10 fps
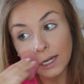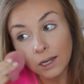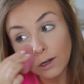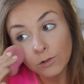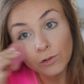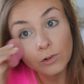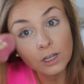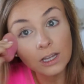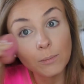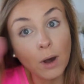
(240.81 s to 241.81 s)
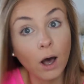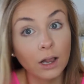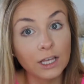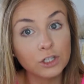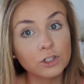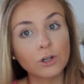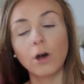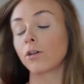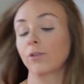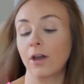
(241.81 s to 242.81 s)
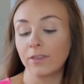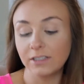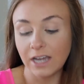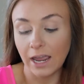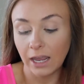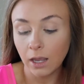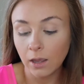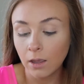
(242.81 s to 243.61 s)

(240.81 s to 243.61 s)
and really polished all throughout the day.